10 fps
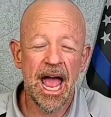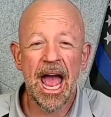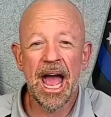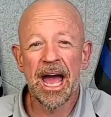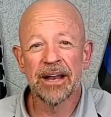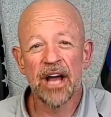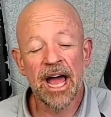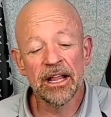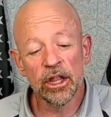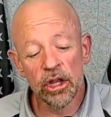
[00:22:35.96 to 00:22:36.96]
And
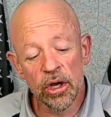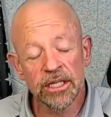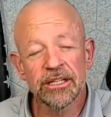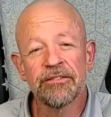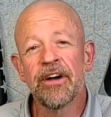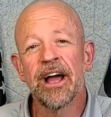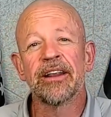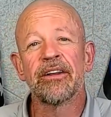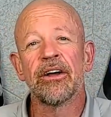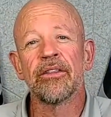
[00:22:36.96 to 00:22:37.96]
I looked to
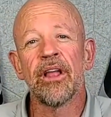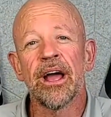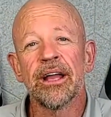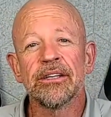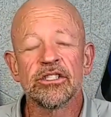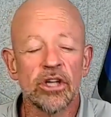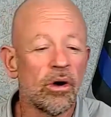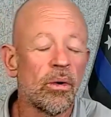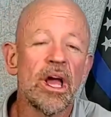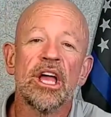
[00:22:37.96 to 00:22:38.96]
find it online,
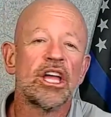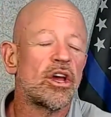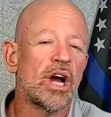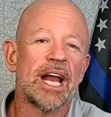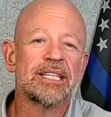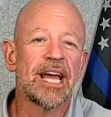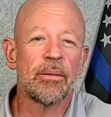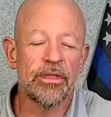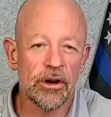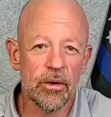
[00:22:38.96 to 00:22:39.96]
so you got to take
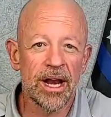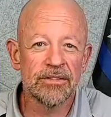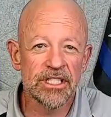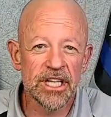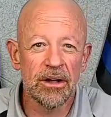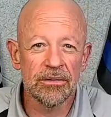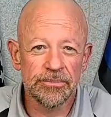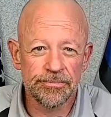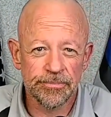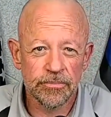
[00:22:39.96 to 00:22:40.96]
it with a grain of salt.
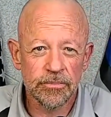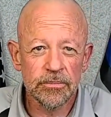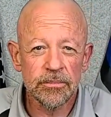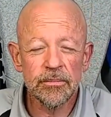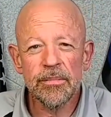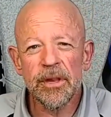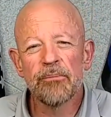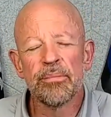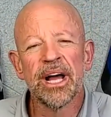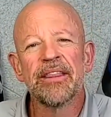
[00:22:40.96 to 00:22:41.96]

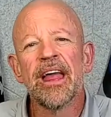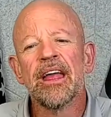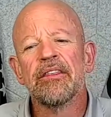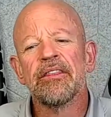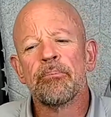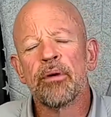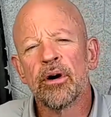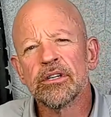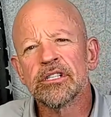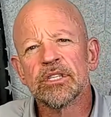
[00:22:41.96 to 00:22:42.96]
But the
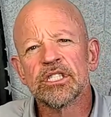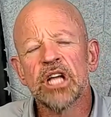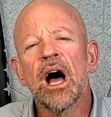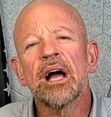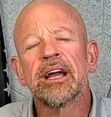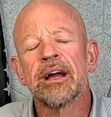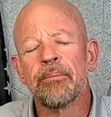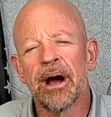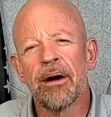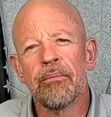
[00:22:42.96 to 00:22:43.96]
person was talking
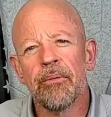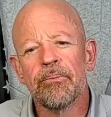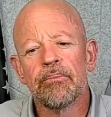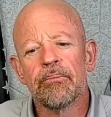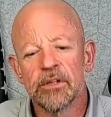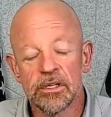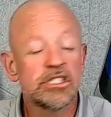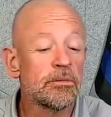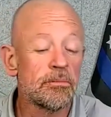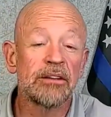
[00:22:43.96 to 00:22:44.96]
about
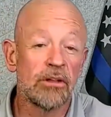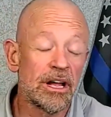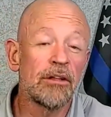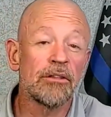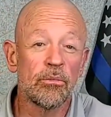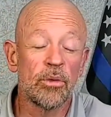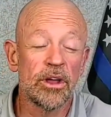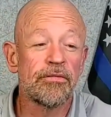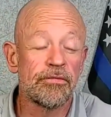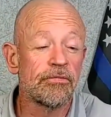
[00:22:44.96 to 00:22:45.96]
some mental health
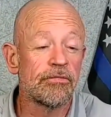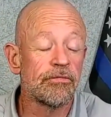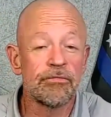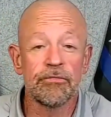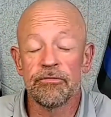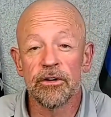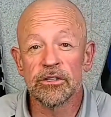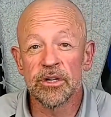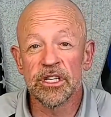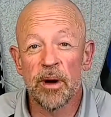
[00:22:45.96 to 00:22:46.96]
with
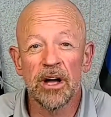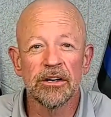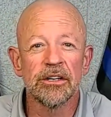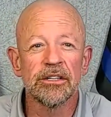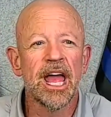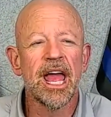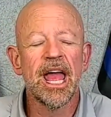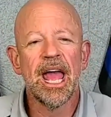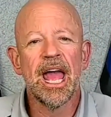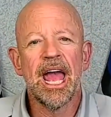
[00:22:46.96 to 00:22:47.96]
first responders
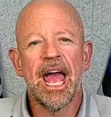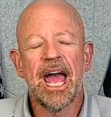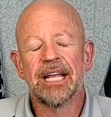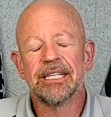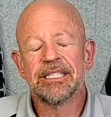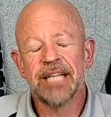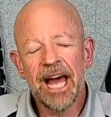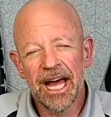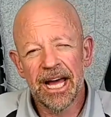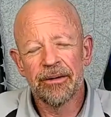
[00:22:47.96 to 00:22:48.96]
and
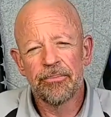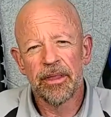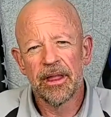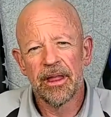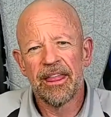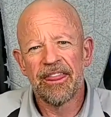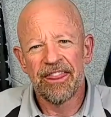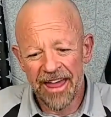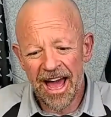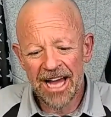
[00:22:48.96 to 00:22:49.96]
said
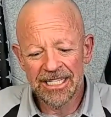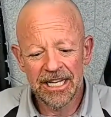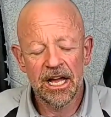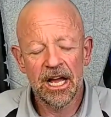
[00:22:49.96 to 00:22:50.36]
that